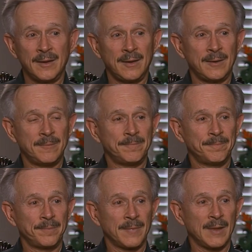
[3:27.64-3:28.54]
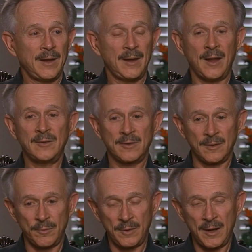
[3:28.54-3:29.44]
Um, and I
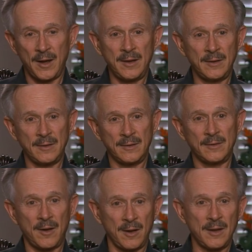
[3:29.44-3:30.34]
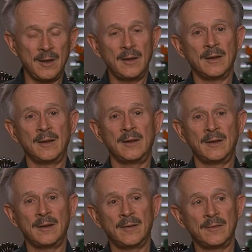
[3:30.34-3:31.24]
slowly got into talking
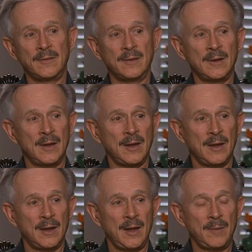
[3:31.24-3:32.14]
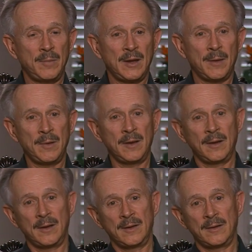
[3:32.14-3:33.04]
and uh, and
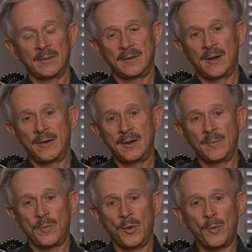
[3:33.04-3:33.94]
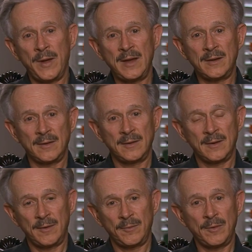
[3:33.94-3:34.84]
becoming uh, carrying more weight.
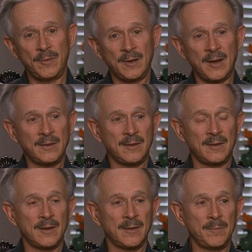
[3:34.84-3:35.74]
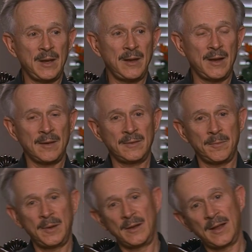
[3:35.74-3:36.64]
And we realized that the comedian has to
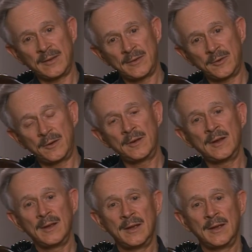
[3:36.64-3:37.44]
be less heard,